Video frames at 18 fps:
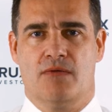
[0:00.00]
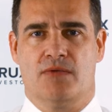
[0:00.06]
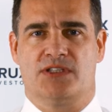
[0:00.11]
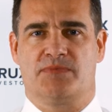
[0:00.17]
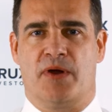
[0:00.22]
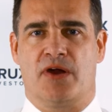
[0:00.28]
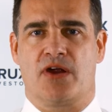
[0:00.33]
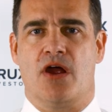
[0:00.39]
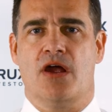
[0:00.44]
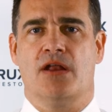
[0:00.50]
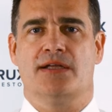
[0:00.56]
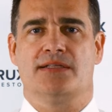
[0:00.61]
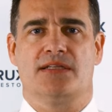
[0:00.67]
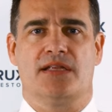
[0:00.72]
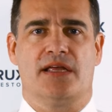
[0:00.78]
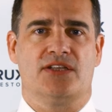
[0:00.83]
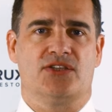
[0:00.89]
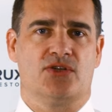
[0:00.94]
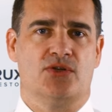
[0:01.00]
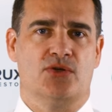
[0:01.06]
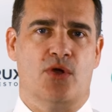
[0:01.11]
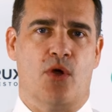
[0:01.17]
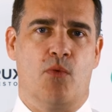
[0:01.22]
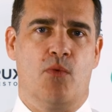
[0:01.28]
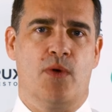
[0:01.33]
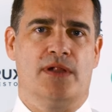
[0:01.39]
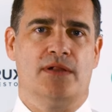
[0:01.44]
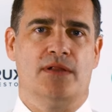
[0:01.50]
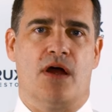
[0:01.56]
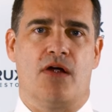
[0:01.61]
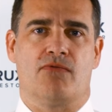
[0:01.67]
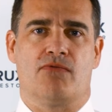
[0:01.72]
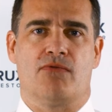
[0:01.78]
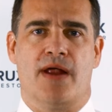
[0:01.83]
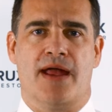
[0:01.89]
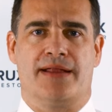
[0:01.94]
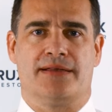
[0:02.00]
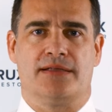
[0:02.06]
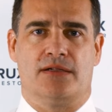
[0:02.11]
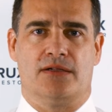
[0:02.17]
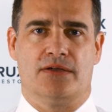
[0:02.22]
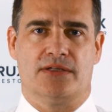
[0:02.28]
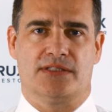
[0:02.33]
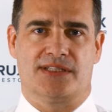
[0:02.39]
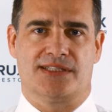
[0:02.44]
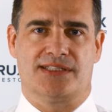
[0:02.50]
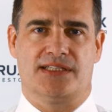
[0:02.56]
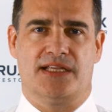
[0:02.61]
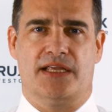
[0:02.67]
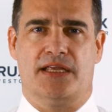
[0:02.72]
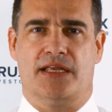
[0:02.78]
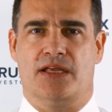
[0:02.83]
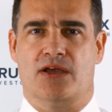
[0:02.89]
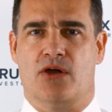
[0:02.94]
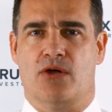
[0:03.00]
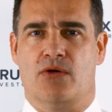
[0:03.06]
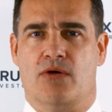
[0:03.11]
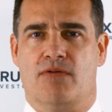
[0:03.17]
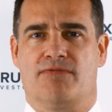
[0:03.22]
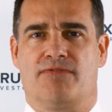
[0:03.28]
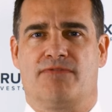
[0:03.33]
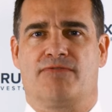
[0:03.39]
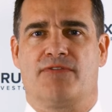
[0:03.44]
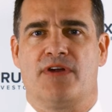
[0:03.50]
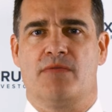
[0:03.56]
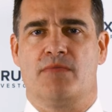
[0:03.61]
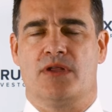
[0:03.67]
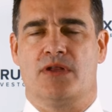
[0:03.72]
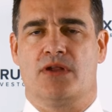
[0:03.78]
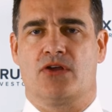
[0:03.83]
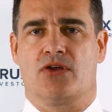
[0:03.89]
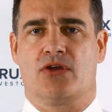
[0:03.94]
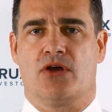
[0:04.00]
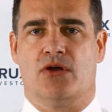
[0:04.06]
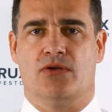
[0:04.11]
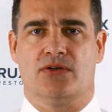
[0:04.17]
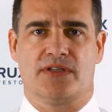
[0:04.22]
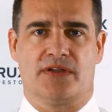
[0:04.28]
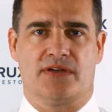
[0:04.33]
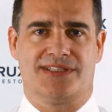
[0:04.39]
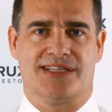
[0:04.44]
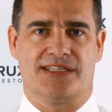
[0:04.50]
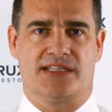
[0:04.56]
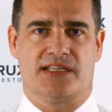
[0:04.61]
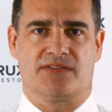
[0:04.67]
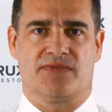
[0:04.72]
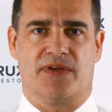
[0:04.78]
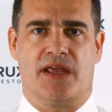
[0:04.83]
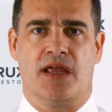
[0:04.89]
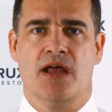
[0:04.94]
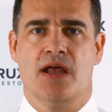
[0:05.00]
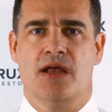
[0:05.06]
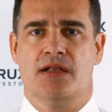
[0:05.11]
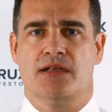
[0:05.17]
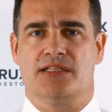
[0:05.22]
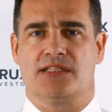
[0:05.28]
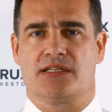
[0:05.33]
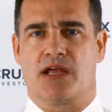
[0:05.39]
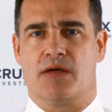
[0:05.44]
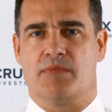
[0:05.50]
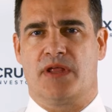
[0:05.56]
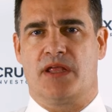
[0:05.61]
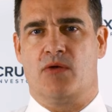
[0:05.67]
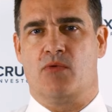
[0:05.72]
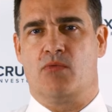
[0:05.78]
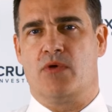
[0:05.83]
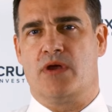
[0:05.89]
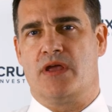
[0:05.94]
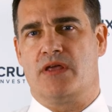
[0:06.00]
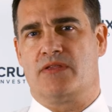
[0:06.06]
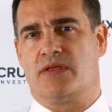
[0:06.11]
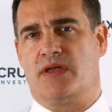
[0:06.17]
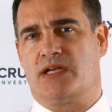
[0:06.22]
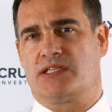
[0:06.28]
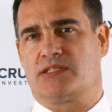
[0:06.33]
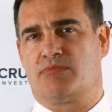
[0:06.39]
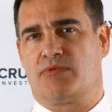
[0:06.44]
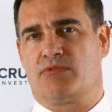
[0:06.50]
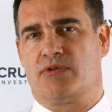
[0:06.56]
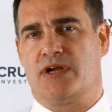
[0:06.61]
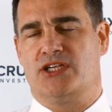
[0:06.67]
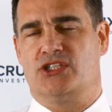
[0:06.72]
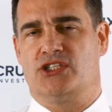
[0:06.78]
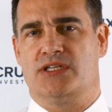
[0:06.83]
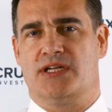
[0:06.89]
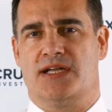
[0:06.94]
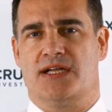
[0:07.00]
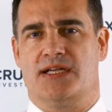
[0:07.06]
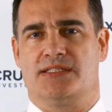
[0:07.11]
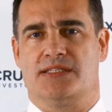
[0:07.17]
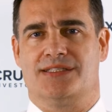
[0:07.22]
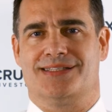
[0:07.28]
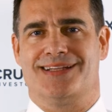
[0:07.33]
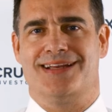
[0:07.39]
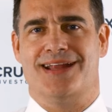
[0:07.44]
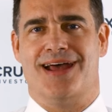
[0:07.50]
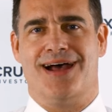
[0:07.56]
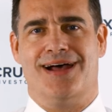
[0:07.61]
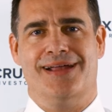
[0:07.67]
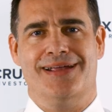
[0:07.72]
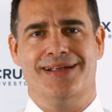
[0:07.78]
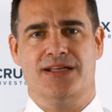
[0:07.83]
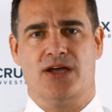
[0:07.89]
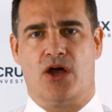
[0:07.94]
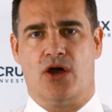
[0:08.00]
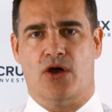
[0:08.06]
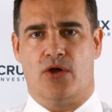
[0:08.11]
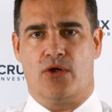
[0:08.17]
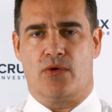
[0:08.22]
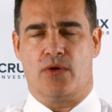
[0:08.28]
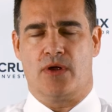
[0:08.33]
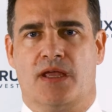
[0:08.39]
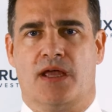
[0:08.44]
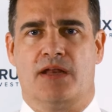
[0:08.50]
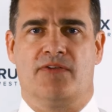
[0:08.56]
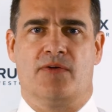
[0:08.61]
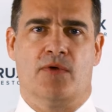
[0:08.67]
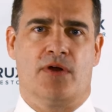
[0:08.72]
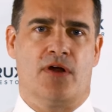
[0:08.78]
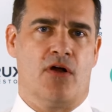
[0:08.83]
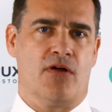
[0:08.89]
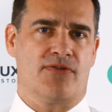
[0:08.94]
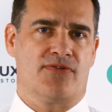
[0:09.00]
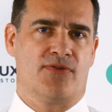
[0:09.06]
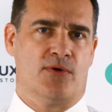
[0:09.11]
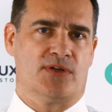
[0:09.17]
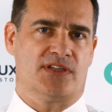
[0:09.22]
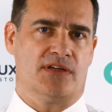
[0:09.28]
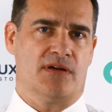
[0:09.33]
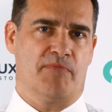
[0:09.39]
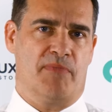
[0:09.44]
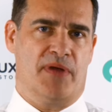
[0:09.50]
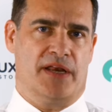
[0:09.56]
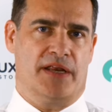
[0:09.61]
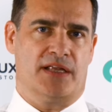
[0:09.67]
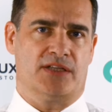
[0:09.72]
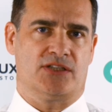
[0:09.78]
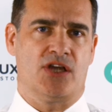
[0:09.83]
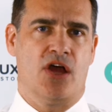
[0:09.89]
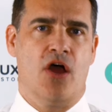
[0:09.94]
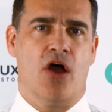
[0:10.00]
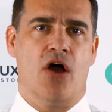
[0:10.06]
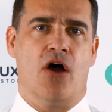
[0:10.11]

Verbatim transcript: We spoke earlier today to Will Randall, who's the C E O of Freeman Gold. They're a T S X V listed company with exploration assets in Idaho. And if you want our thoughts and opinions